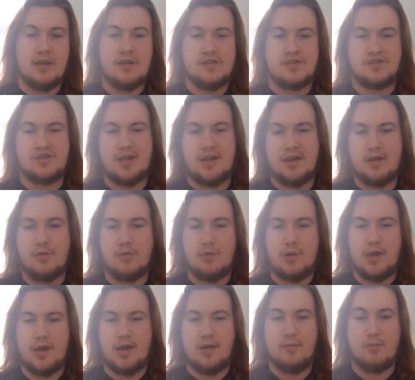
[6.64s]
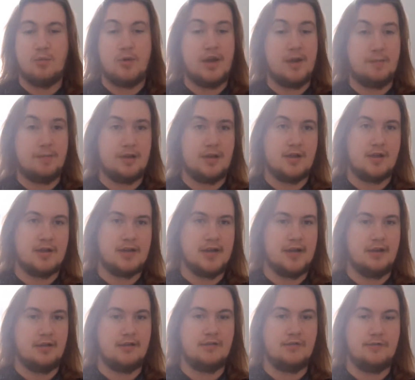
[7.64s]
So, when
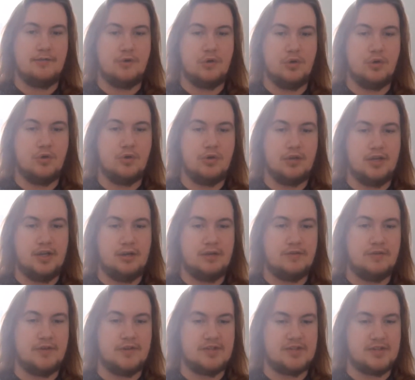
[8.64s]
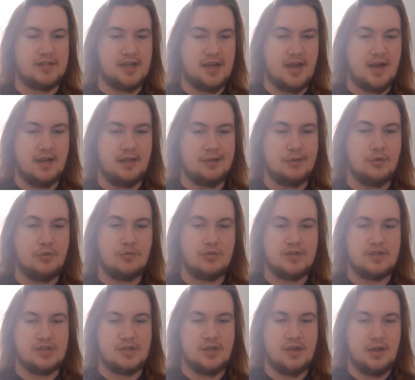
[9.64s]
applying for university, I
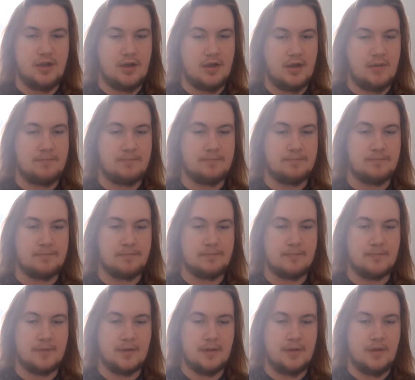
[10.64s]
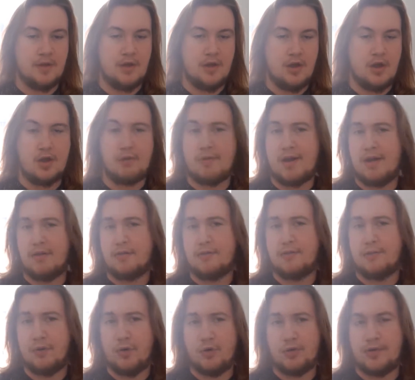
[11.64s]
looked around
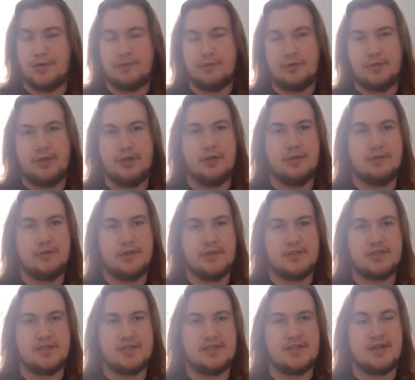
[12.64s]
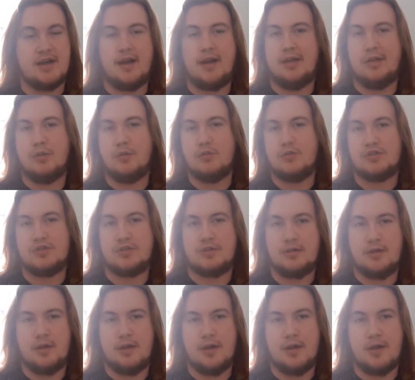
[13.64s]
four different universities, and I looked
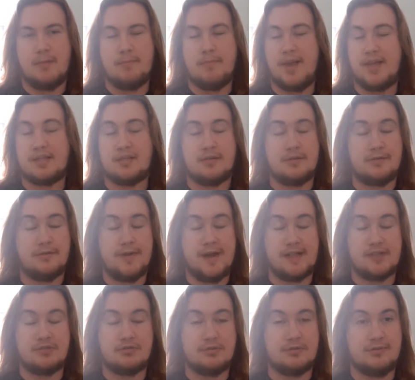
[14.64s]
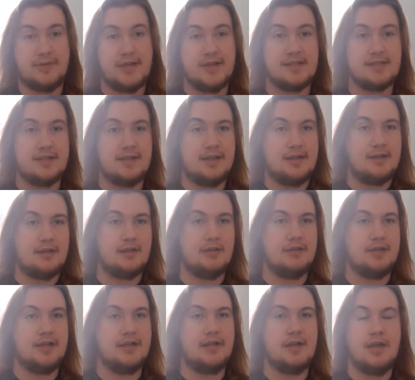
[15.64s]
based on a factor of things that
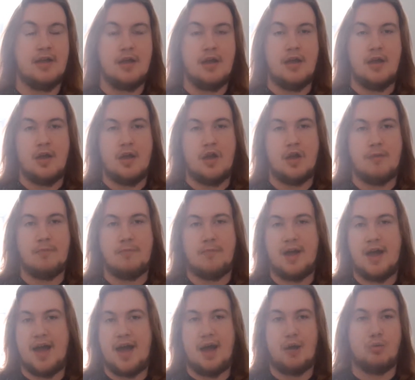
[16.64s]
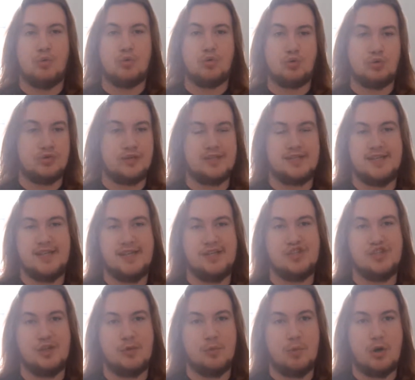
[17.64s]
included how good the
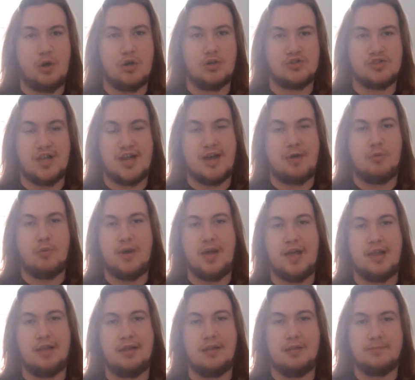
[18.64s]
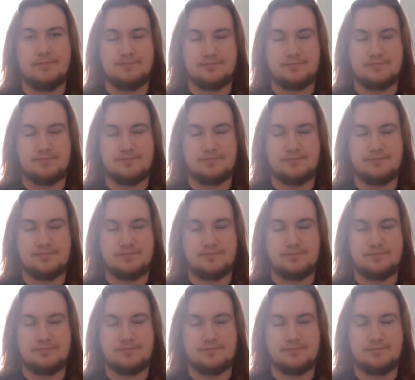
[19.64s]
teaching was, how well